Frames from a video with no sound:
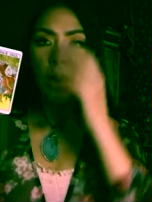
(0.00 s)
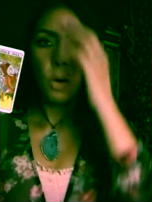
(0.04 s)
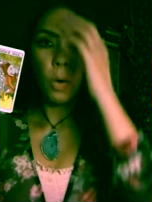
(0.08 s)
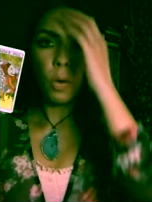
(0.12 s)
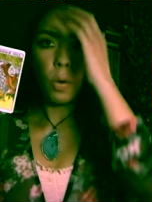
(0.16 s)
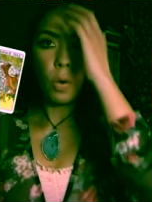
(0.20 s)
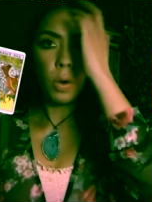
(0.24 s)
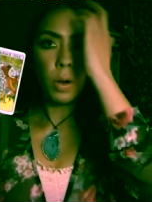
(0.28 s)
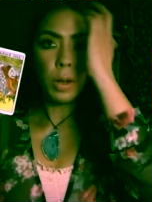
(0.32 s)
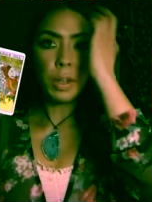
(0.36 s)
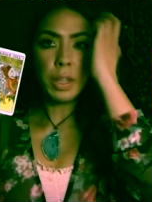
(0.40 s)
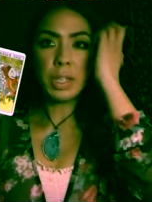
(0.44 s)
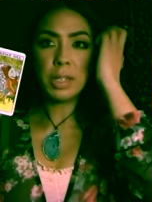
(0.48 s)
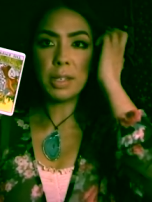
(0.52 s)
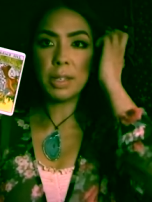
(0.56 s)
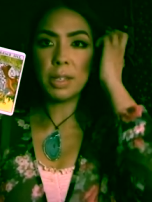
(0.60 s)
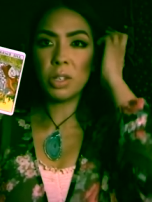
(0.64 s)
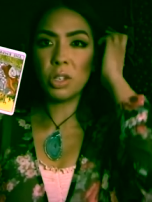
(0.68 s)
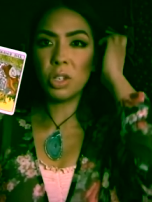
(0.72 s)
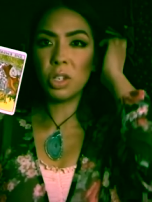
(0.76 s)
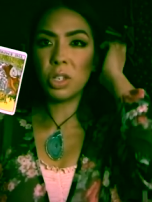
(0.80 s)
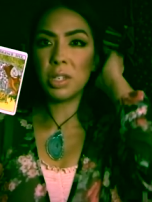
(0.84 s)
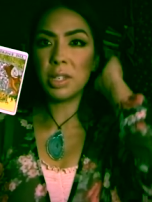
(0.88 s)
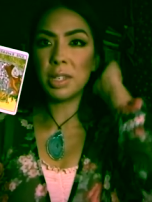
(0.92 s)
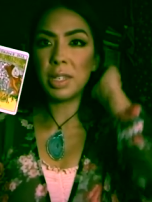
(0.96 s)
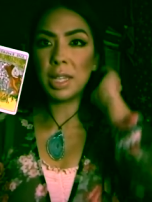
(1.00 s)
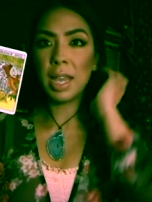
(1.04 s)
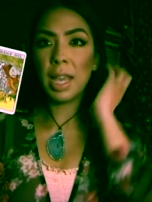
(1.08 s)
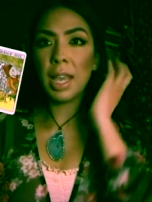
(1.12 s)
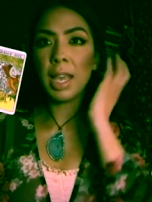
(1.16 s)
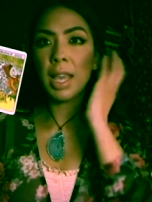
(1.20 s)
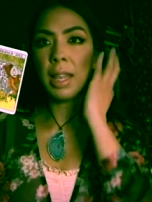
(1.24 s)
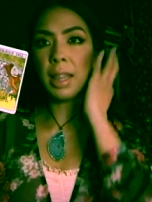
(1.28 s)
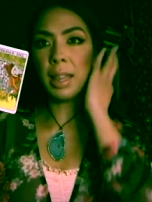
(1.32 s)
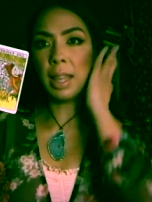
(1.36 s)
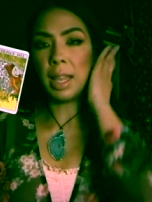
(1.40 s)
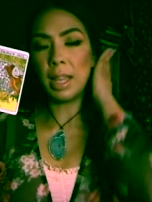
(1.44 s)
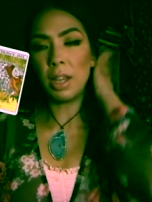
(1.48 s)
or this is just
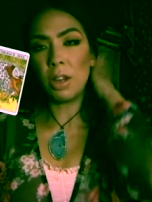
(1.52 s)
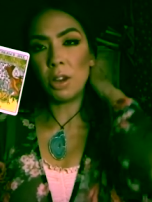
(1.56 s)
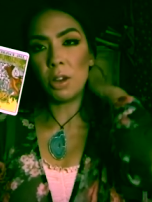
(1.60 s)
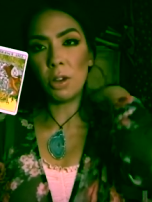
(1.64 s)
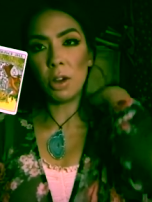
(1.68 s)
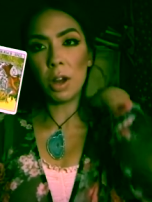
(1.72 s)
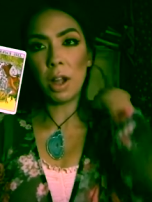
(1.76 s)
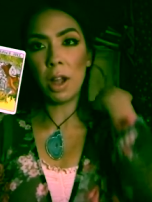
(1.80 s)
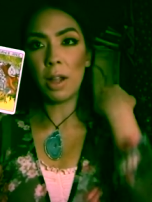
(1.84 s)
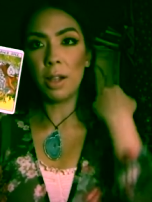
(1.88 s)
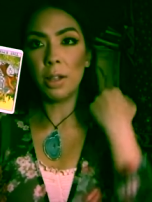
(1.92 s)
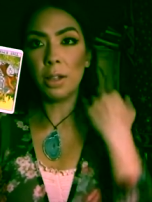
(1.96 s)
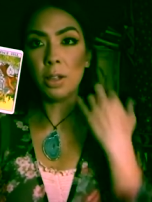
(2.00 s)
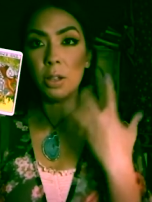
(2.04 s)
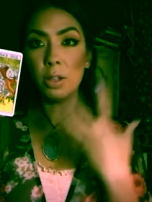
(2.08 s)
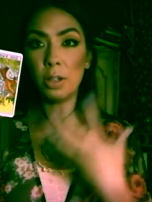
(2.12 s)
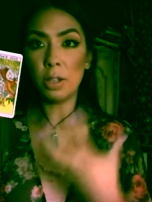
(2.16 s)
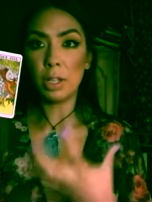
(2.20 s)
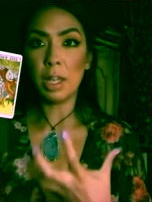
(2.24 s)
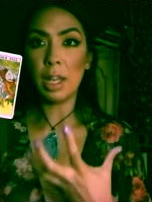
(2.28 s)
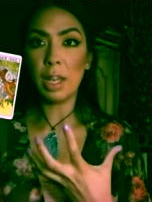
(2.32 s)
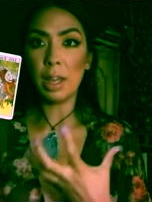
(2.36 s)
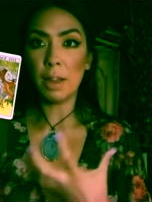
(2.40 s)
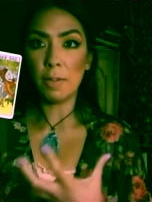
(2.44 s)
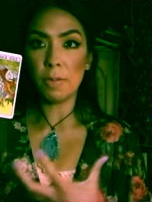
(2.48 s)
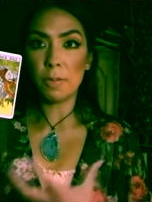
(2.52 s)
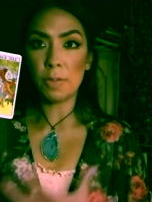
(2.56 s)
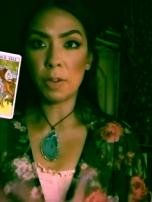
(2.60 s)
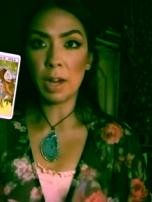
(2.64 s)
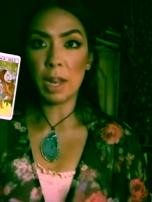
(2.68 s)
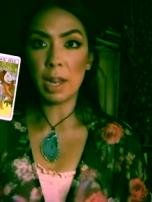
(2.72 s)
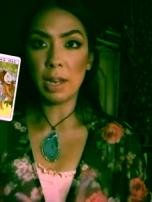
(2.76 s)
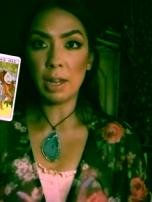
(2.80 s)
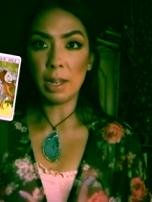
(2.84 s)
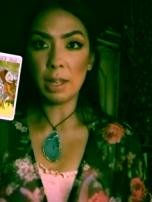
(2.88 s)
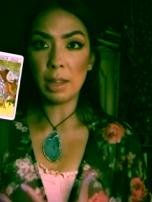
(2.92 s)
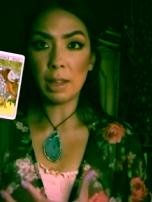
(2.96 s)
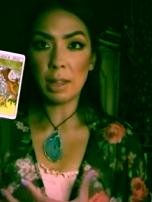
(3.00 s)
saying that you're not looking for
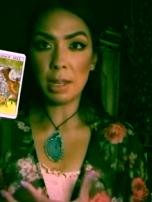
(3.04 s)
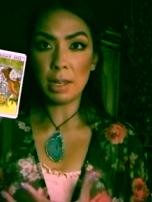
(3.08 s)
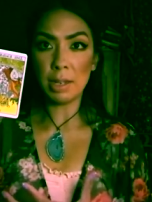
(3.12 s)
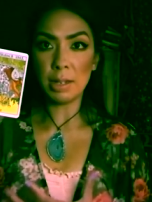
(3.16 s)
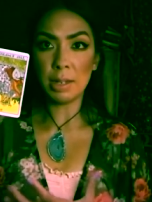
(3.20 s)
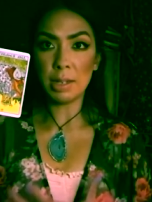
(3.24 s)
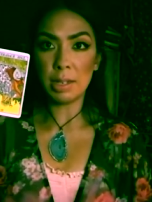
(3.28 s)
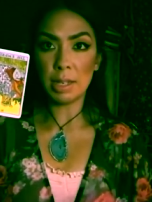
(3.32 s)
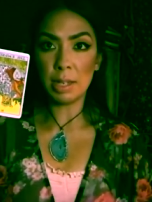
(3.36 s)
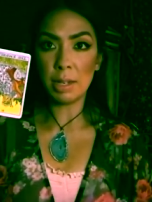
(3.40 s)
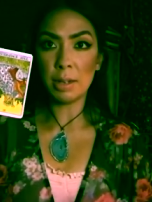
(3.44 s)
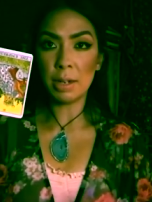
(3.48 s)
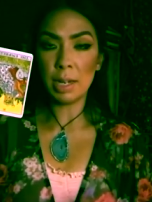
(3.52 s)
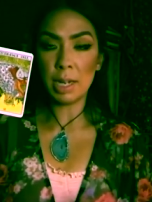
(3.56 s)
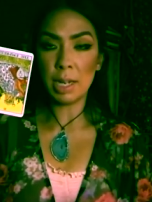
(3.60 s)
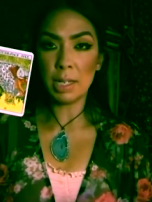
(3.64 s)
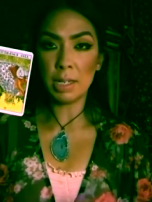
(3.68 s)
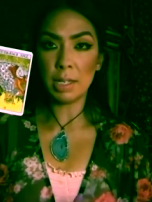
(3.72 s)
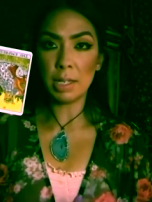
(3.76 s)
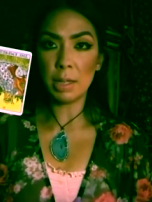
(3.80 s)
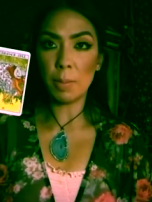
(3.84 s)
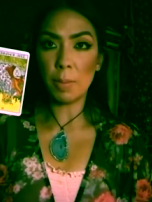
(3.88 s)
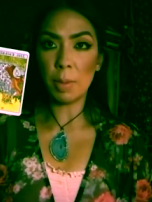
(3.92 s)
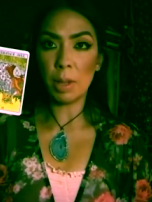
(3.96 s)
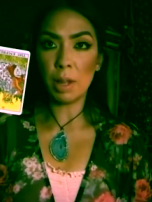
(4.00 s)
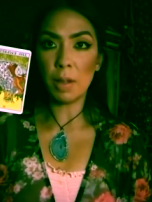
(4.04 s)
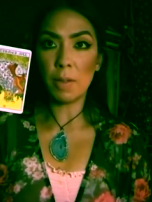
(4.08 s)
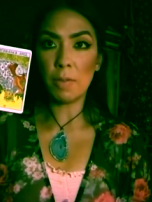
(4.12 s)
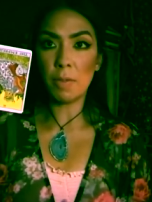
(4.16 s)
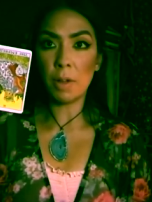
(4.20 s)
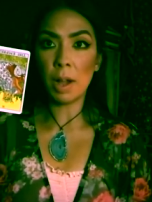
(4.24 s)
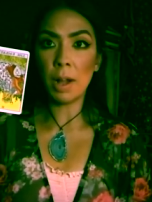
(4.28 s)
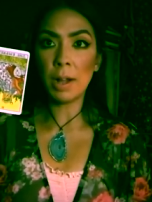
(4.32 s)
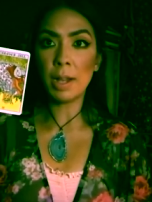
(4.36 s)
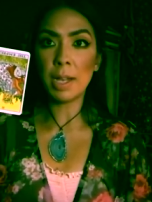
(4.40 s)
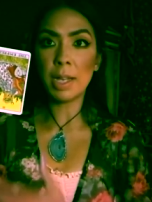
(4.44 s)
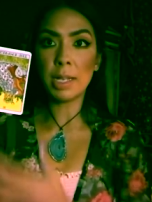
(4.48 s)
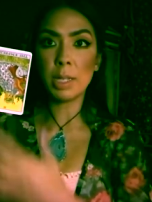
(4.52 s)
anything serious the month of
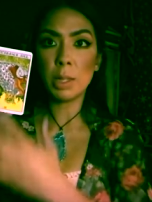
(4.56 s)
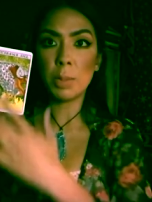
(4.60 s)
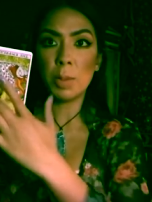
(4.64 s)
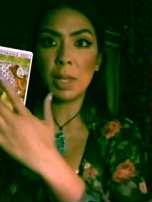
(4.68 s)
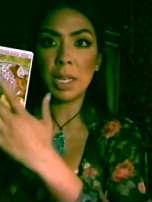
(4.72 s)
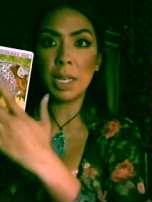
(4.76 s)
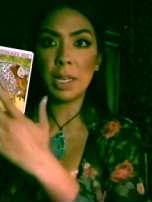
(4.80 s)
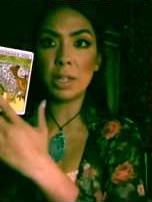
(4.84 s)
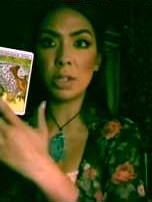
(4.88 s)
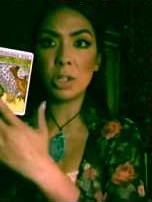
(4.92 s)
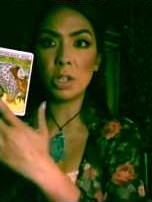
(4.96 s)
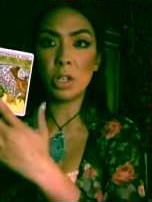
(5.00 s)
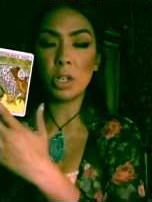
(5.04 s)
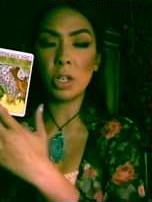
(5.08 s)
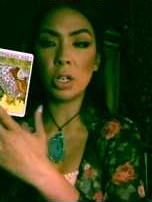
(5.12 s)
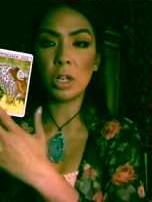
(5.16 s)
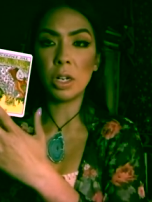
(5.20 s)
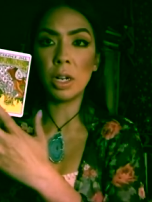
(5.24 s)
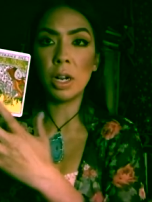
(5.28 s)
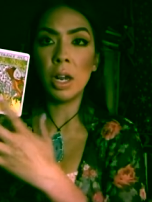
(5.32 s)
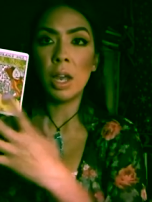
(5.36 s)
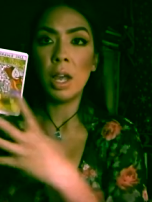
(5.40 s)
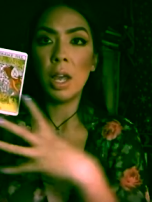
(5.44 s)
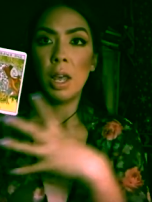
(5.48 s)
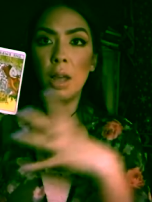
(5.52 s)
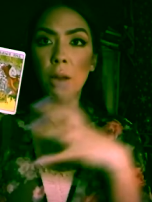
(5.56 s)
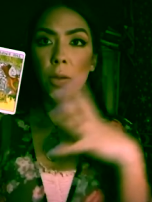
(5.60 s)
August because you're